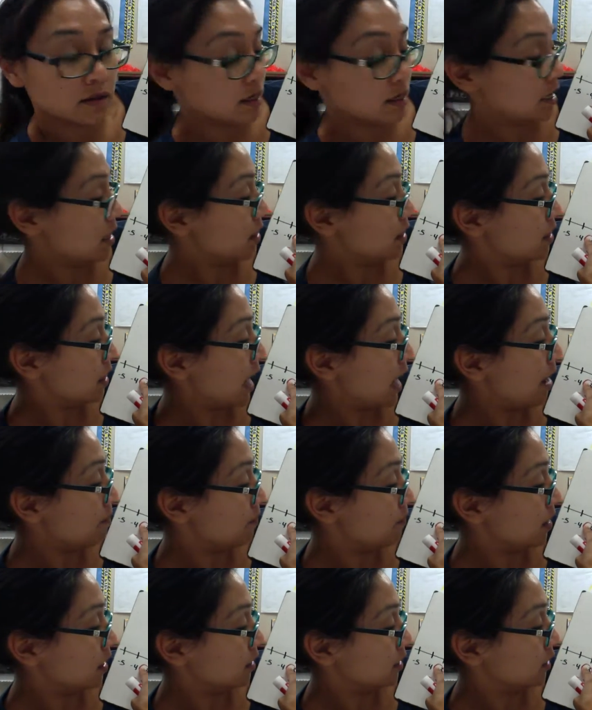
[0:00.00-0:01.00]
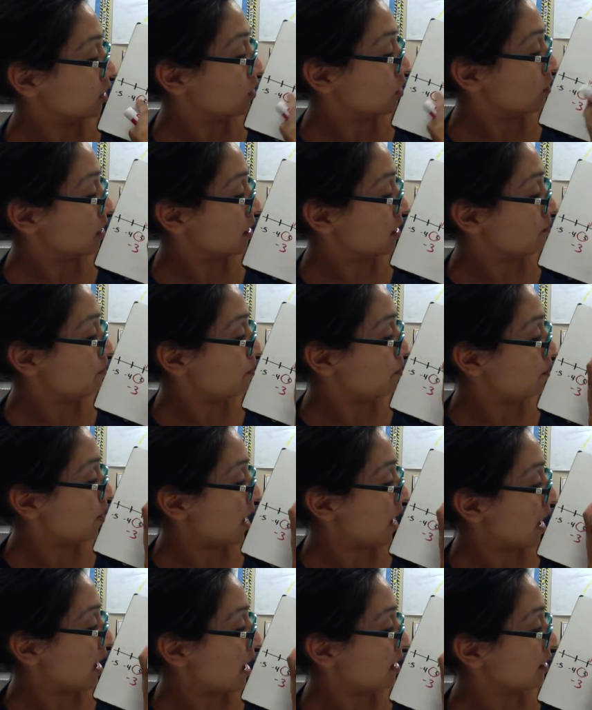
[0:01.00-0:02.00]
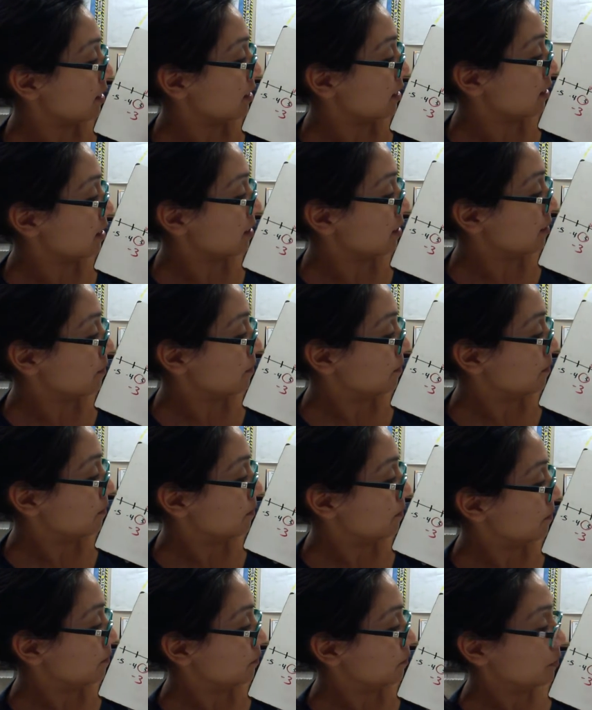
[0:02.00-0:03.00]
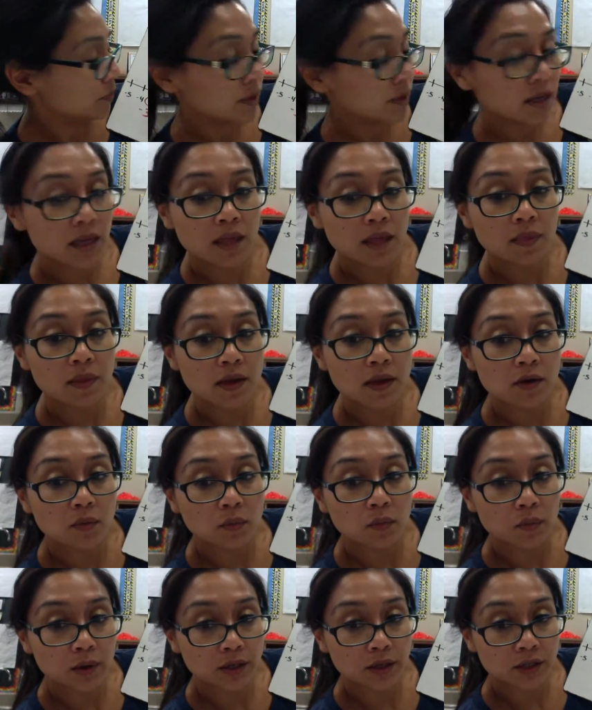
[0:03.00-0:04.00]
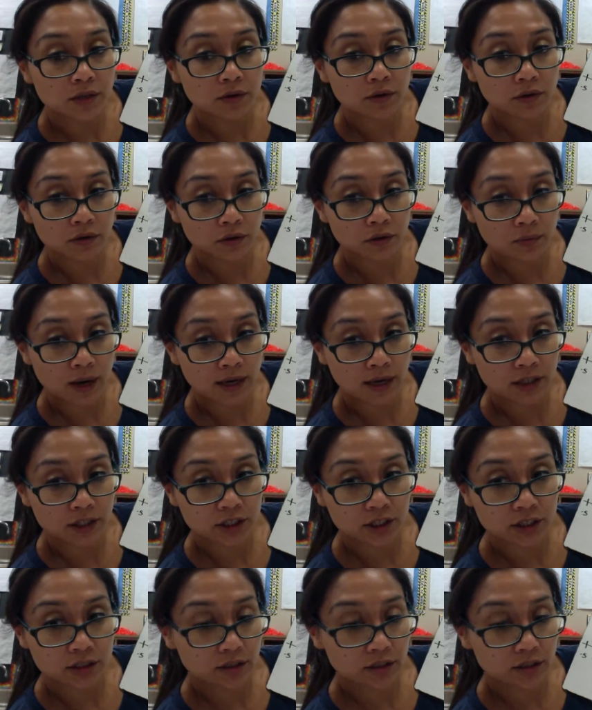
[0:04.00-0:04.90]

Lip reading: That means going back in the original direction.